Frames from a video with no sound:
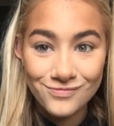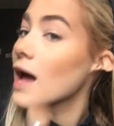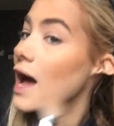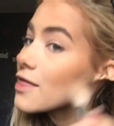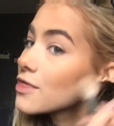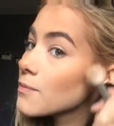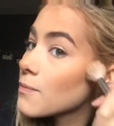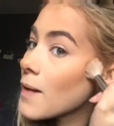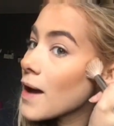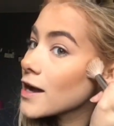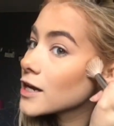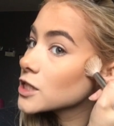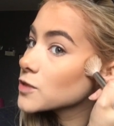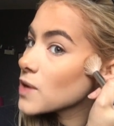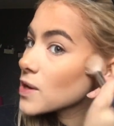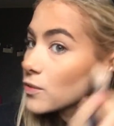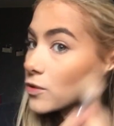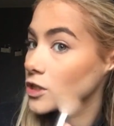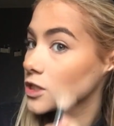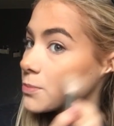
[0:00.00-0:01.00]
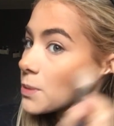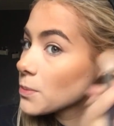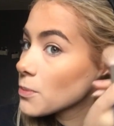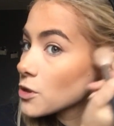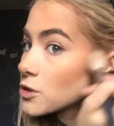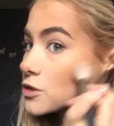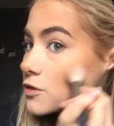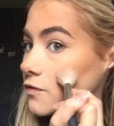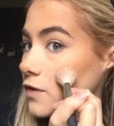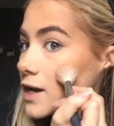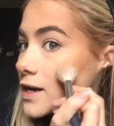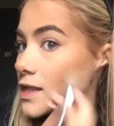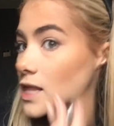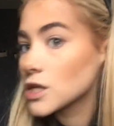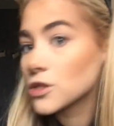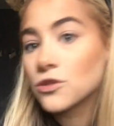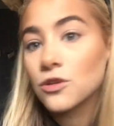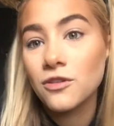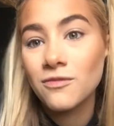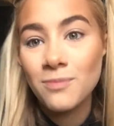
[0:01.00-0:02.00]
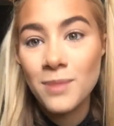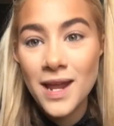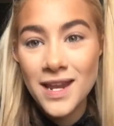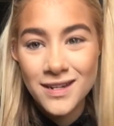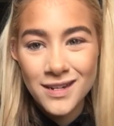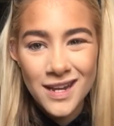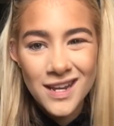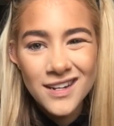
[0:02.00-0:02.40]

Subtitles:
at the back is where you want it to be most defined, and then sort of blend